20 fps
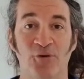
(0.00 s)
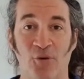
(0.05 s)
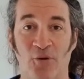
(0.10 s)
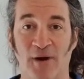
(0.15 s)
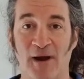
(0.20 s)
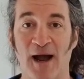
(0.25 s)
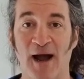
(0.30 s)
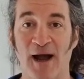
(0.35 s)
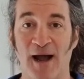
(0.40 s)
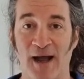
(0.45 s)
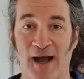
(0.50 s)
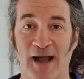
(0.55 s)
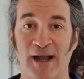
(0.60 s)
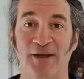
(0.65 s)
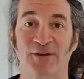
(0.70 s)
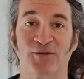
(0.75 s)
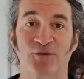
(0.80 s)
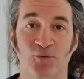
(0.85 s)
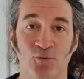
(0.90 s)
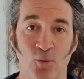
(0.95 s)
your
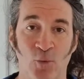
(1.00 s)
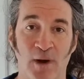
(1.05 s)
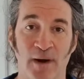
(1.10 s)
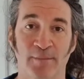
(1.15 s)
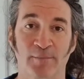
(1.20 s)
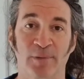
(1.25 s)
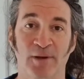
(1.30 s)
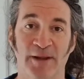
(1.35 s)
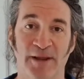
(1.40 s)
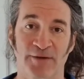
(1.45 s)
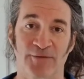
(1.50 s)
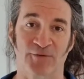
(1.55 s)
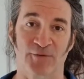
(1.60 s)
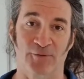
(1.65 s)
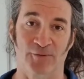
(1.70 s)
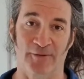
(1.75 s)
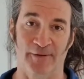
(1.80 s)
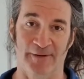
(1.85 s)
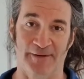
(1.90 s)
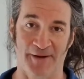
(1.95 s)
eye to one place
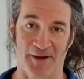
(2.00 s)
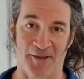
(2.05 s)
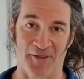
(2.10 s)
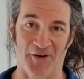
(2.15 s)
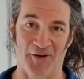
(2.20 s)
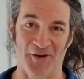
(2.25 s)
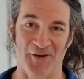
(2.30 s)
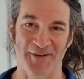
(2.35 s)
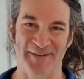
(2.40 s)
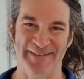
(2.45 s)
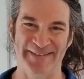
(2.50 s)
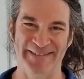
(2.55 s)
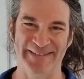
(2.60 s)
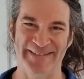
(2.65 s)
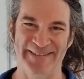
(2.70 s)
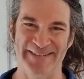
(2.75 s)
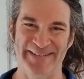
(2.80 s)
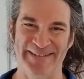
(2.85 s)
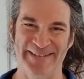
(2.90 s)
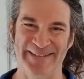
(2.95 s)
or another.
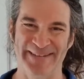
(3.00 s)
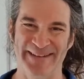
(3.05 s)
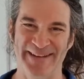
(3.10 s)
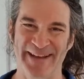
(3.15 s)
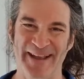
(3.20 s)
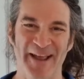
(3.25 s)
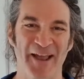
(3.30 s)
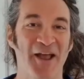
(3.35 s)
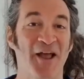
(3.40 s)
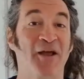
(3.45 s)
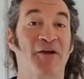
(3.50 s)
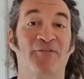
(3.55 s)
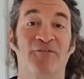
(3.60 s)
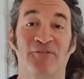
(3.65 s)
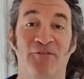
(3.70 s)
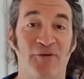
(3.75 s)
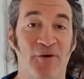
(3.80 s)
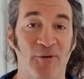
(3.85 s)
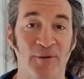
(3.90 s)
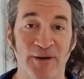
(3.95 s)

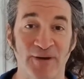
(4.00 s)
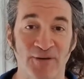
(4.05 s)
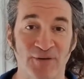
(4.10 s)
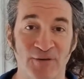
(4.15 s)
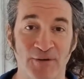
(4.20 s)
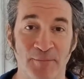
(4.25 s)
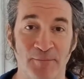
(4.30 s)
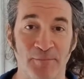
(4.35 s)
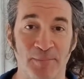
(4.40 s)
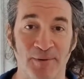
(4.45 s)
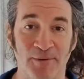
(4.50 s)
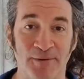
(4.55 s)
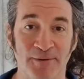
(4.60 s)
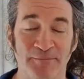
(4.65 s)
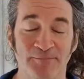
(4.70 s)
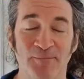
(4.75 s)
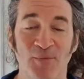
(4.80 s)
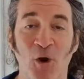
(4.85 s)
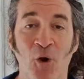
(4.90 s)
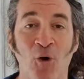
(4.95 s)
Very
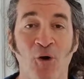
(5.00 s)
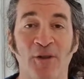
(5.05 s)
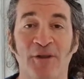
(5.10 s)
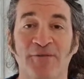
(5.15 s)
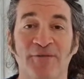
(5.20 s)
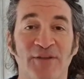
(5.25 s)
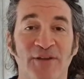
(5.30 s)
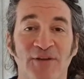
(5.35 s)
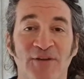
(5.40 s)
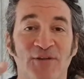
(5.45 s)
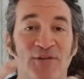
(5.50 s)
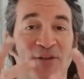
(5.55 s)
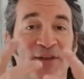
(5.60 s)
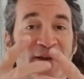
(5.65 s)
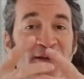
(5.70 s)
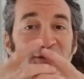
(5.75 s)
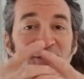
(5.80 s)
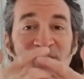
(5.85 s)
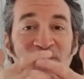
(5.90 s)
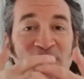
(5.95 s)
simple. All of these
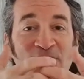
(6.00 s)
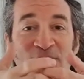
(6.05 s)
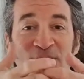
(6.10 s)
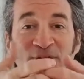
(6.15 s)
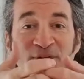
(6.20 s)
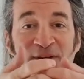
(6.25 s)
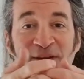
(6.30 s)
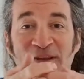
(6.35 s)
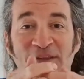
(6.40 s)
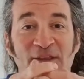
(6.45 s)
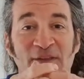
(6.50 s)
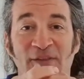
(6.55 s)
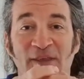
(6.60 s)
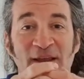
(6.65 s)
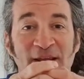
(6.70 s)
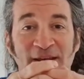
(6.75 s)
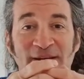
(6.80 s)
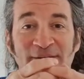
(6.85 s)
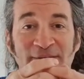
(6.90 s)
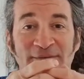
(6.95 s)
things, you can see that
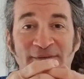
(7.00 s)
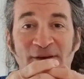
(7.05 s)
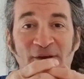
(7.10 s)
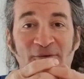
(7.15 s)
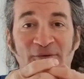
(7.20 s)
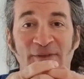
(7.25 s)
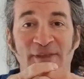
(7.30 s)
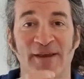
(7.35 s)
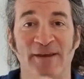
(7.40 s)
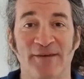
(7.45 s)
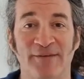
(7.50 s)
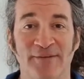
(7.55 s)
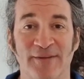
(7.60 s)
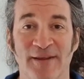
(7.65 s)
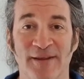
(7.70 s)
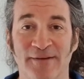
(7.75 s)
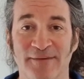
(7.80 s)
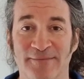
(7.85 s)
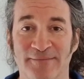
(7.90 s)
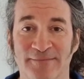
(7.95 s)

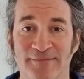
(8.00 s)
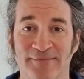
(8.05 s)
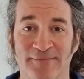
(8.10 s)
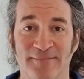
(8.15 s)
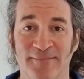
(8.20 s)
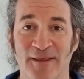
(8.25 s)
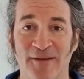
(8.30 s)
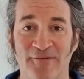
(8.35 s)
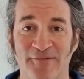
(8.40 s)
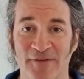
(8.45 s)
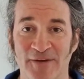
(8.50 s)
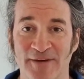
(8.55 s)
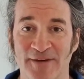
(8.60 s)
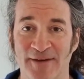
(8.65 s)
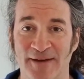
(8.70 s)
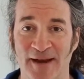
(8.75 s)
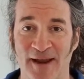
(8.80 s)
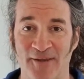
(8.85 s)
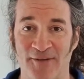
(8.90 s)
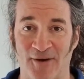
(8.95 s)
they fit
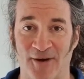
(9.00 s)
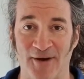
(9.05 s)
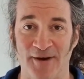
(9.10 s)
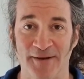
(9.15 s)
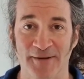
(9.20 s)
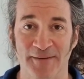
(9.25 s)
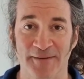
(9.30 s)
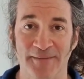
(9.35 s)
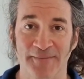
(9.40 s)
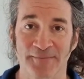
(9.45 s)
together.